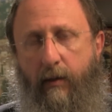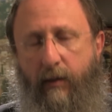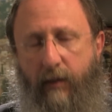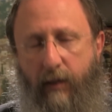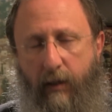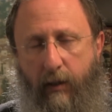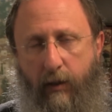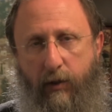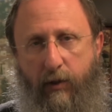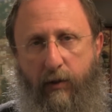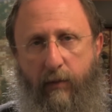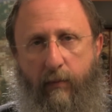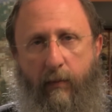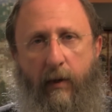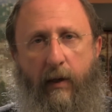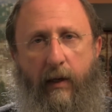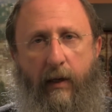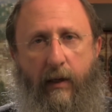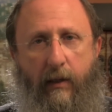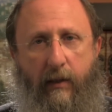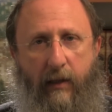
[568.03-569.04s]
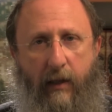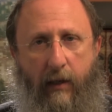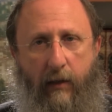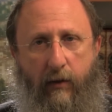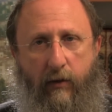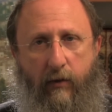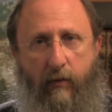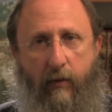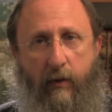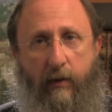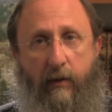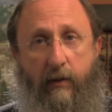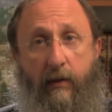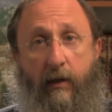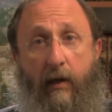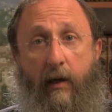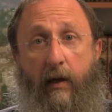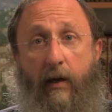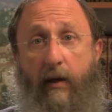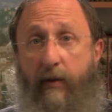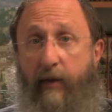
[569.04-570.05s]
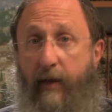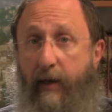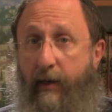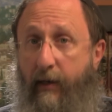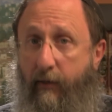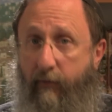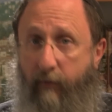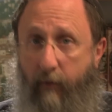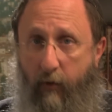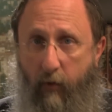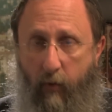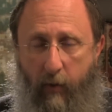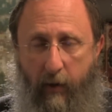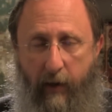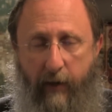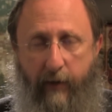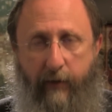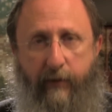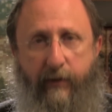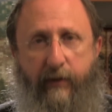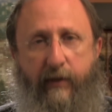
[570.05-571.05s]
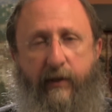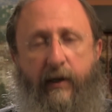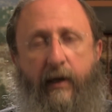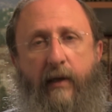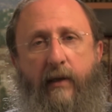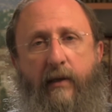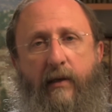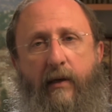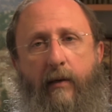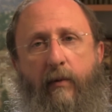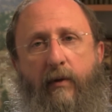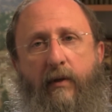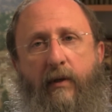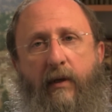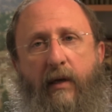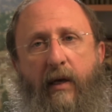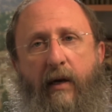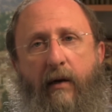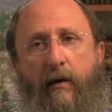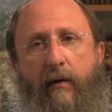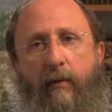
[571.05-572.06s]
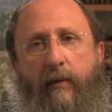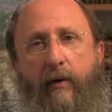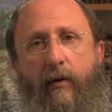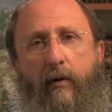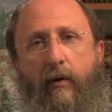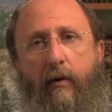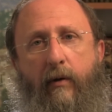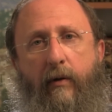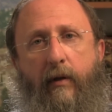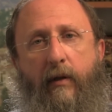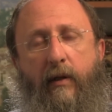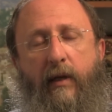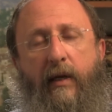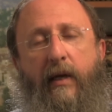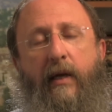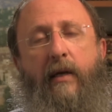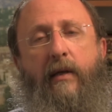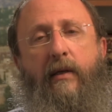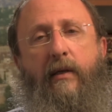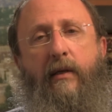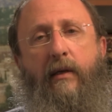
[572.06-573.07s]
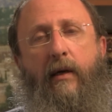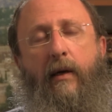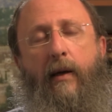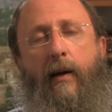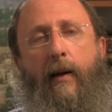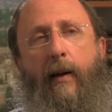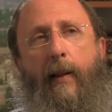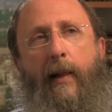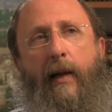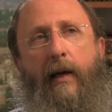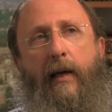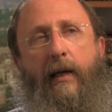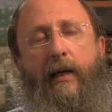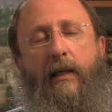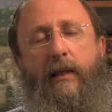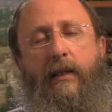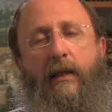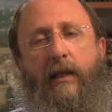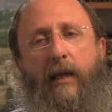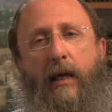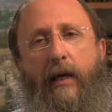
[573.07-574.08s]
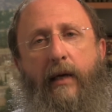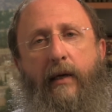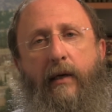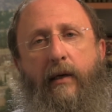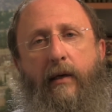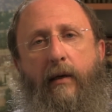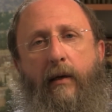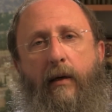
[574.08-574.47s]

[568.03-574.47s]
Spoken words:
teach, indicates to us that it requires someone to care about her. The land is like,